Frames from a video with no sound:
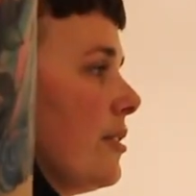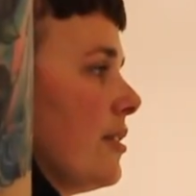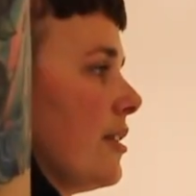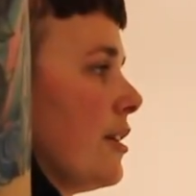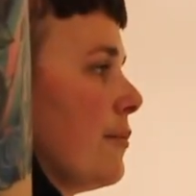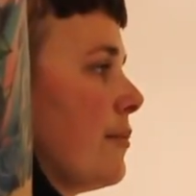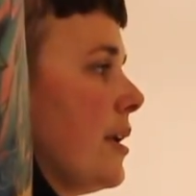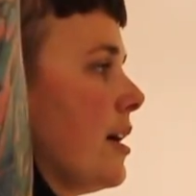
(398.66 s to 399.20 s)
the
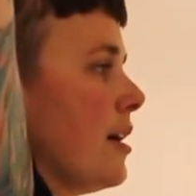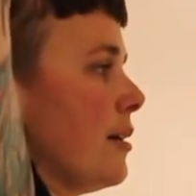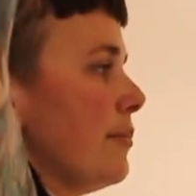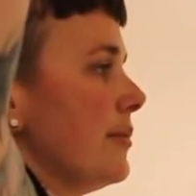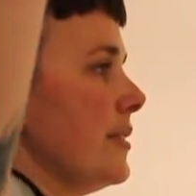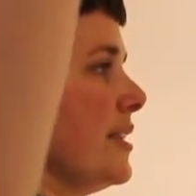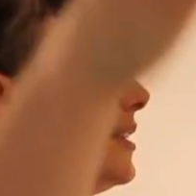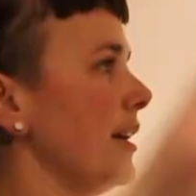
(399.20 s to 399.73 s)
arm
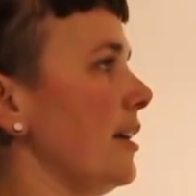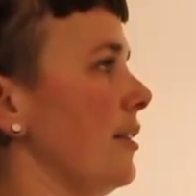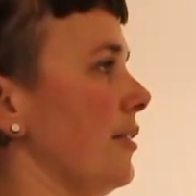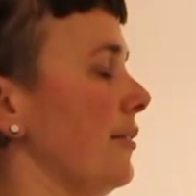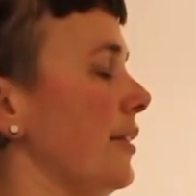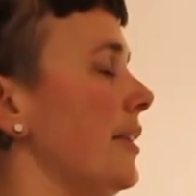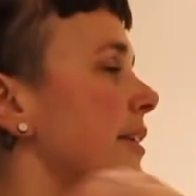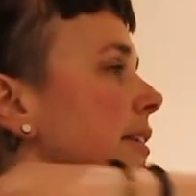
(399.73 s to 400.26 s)
up and
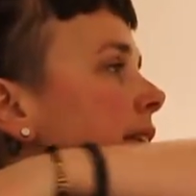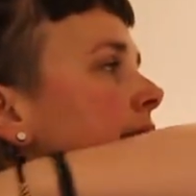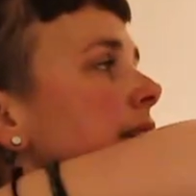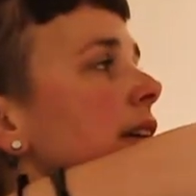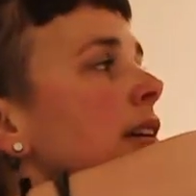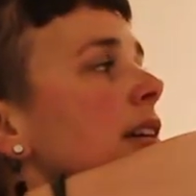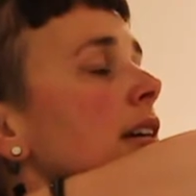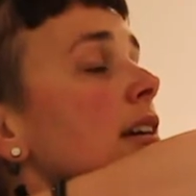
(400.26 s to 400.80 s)
down
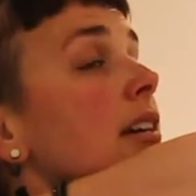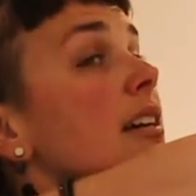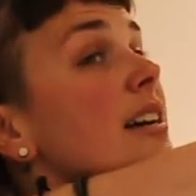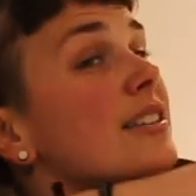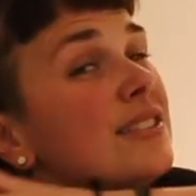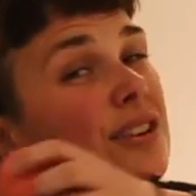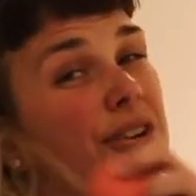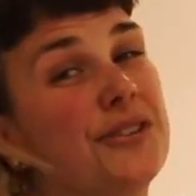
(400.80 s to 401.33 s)

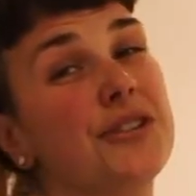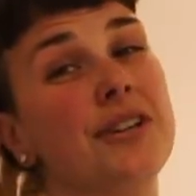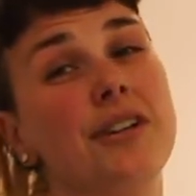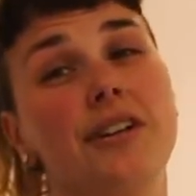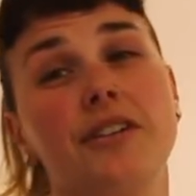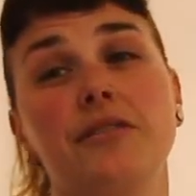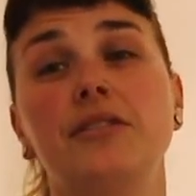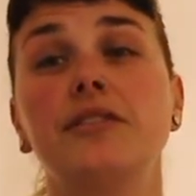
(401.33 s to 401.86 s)
as an
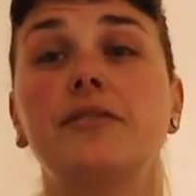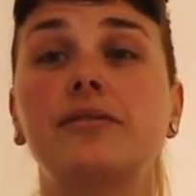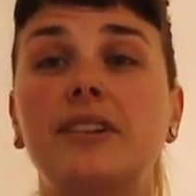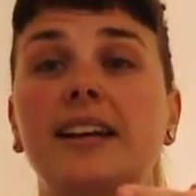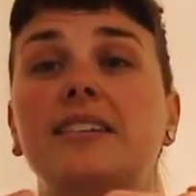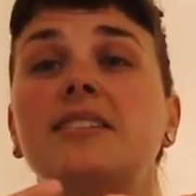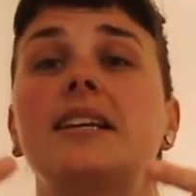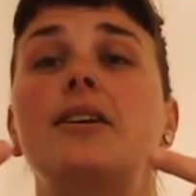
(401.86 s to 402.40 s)
alternative to
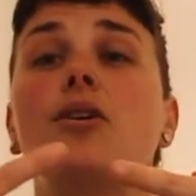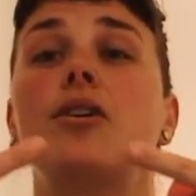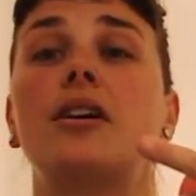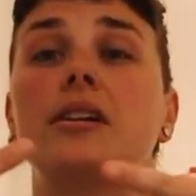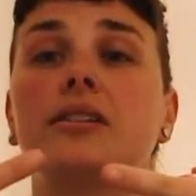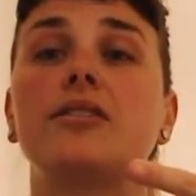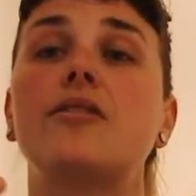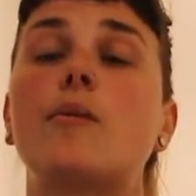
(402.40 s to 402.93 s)
flexing
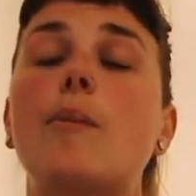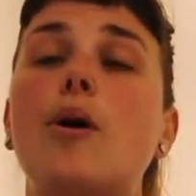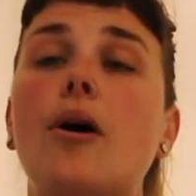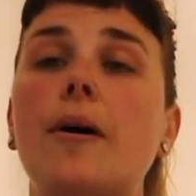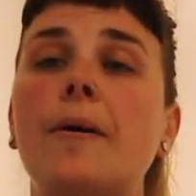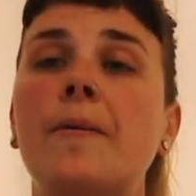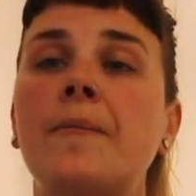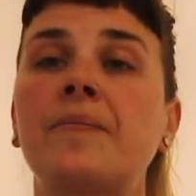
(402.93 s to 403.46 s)
onto the
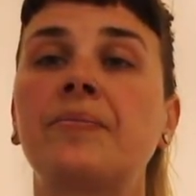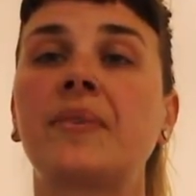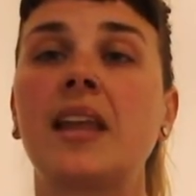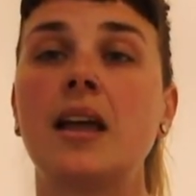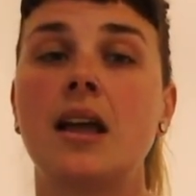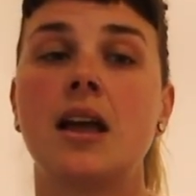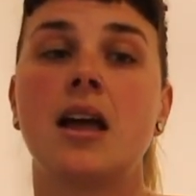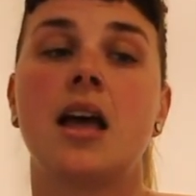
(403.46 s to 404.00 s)
ball.
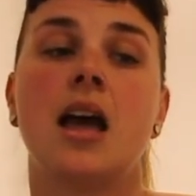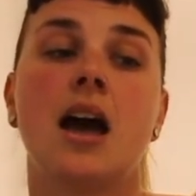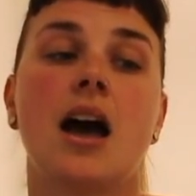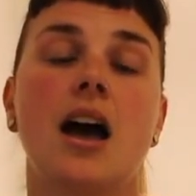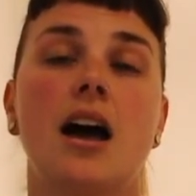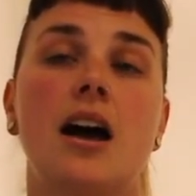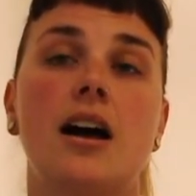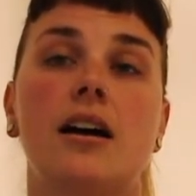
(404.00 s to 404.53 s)

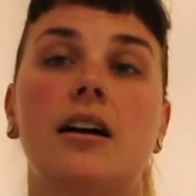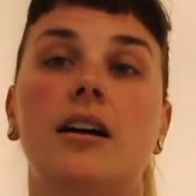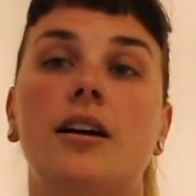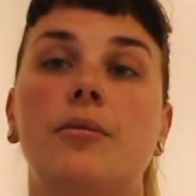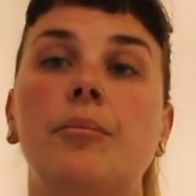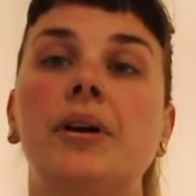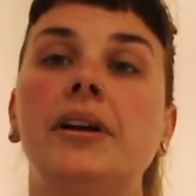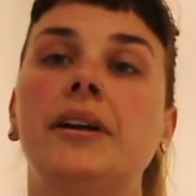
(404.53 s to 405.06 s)

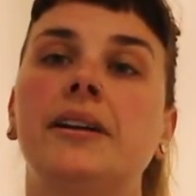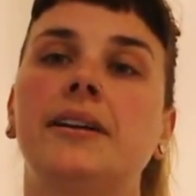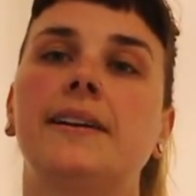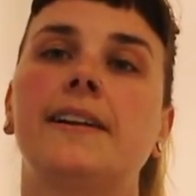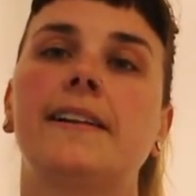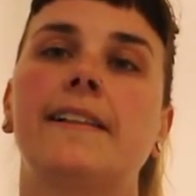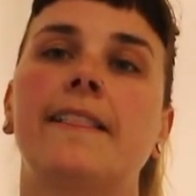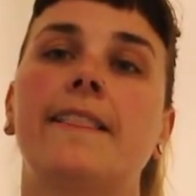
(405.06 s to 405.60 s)

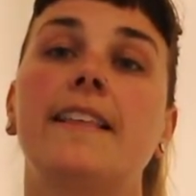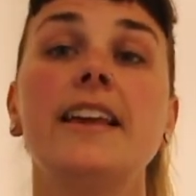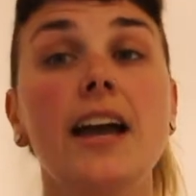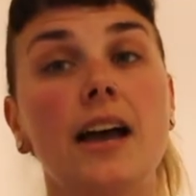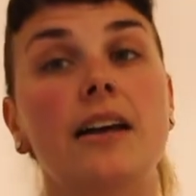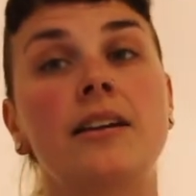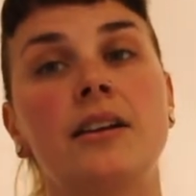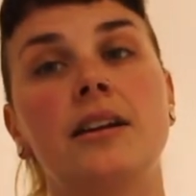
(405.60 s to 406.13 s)

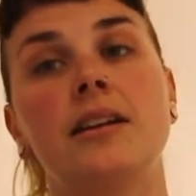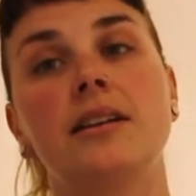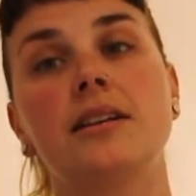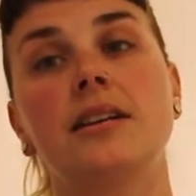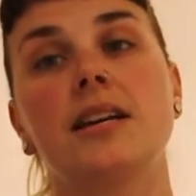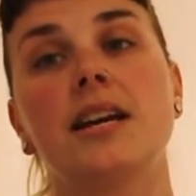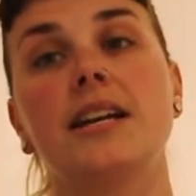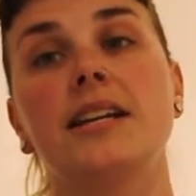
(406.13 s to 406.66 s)
Yeah,
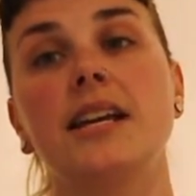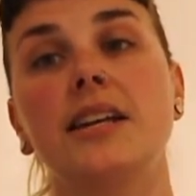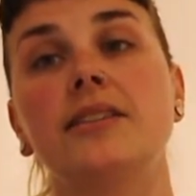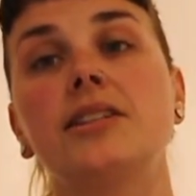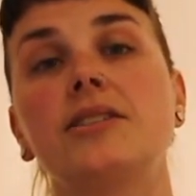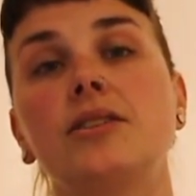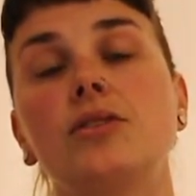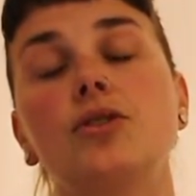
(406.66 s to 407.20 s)
again,
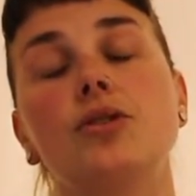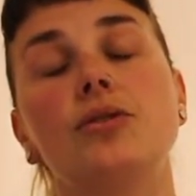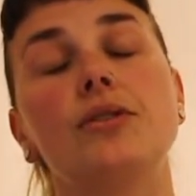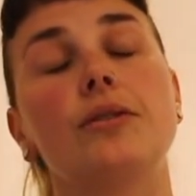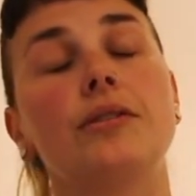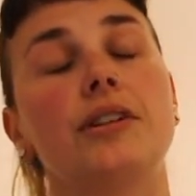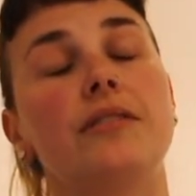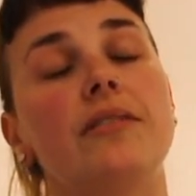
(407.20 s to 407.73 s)
this is choose
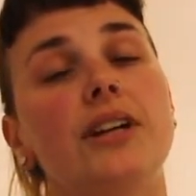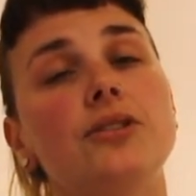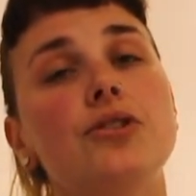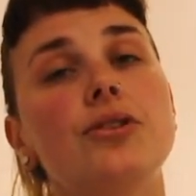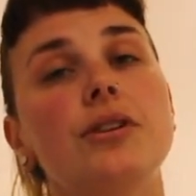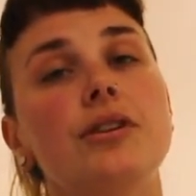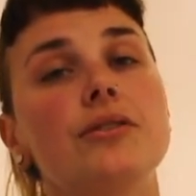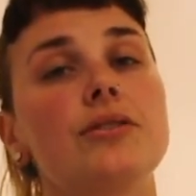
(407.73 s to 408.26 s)
your own
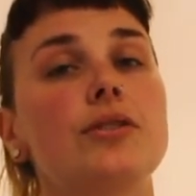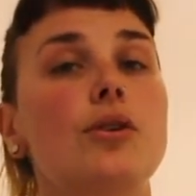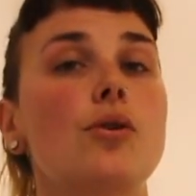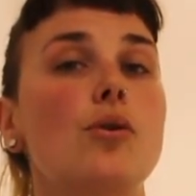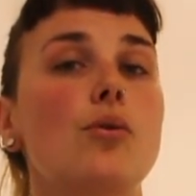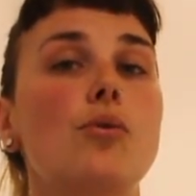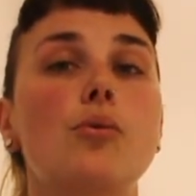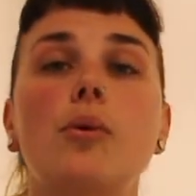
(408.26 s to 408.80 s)
adventure,
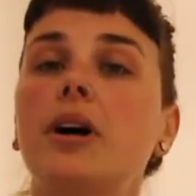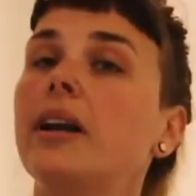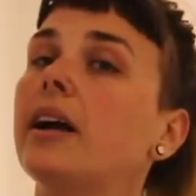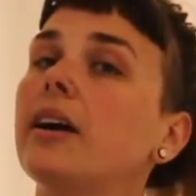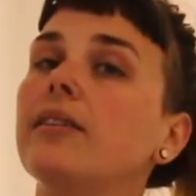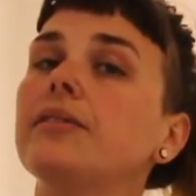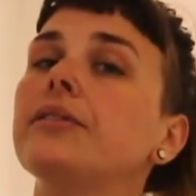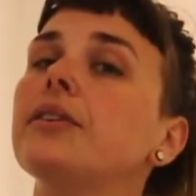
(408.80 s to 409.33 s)
so
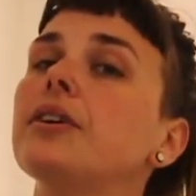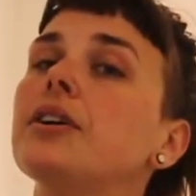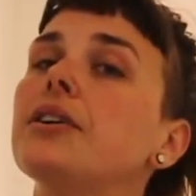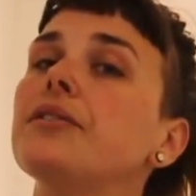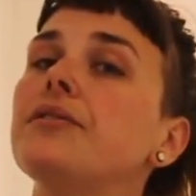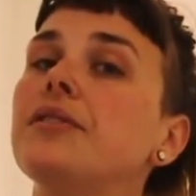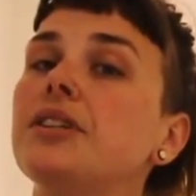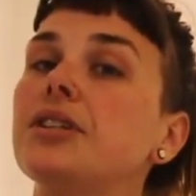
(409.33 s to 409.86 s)

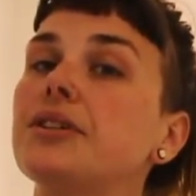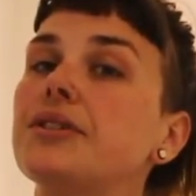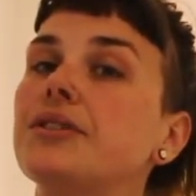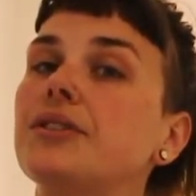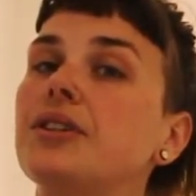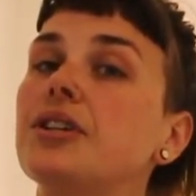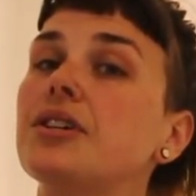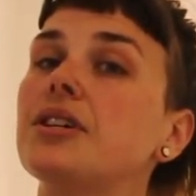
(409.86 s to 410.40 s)
whatever
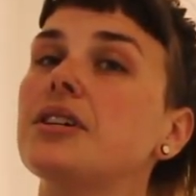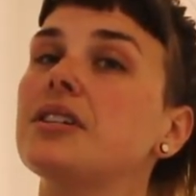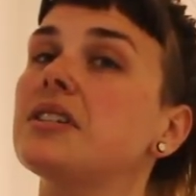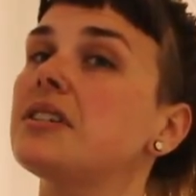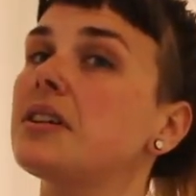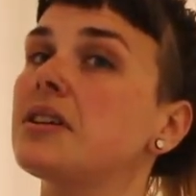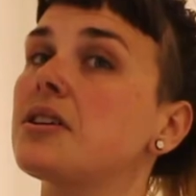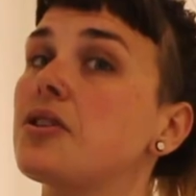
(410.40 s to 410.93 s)
feels
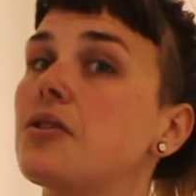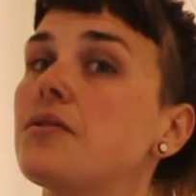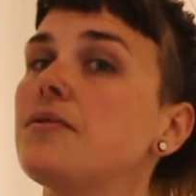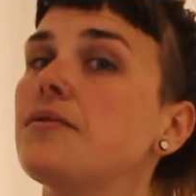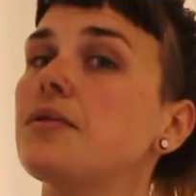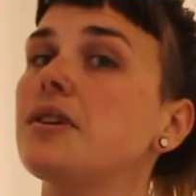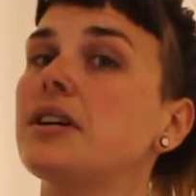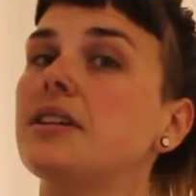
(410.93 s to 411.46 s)
good, go
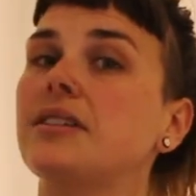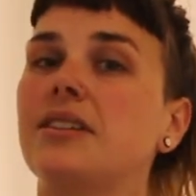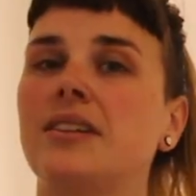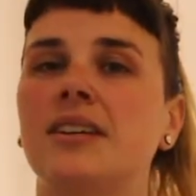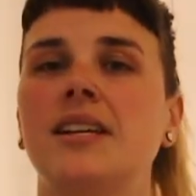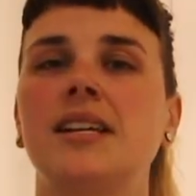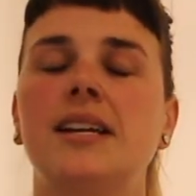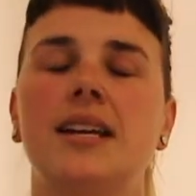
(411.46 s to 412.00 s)
for it.
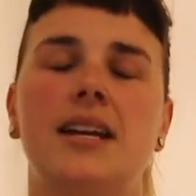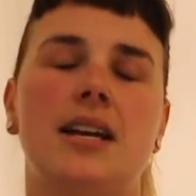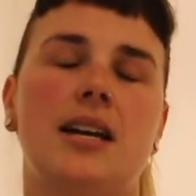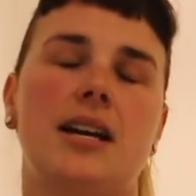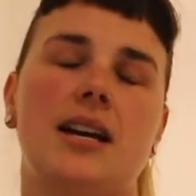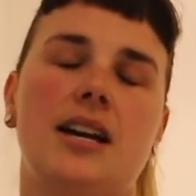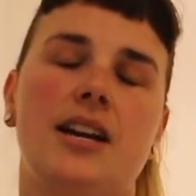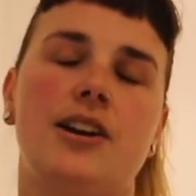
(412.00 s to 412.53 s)

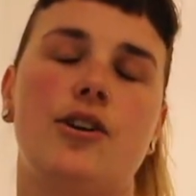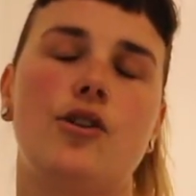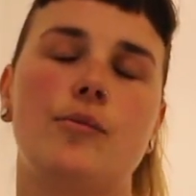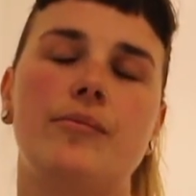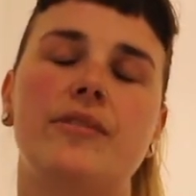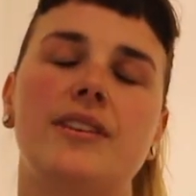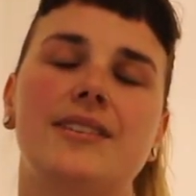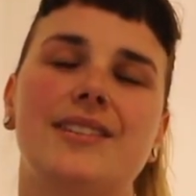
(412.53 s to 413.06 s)
I
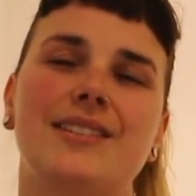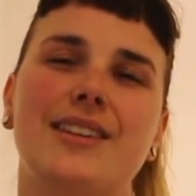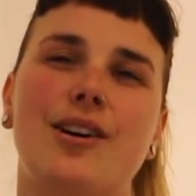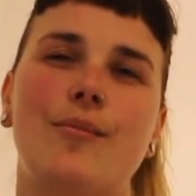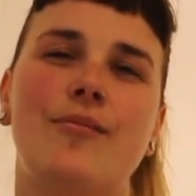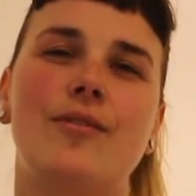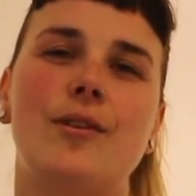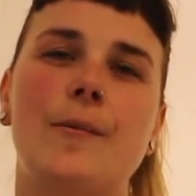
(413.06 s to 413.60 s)
hope this is
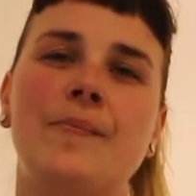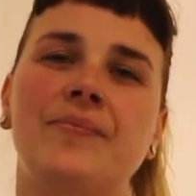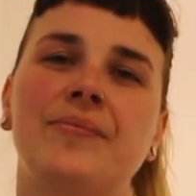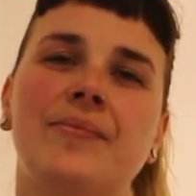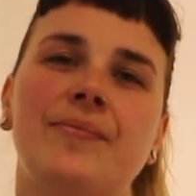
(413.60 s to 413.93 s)
helpful.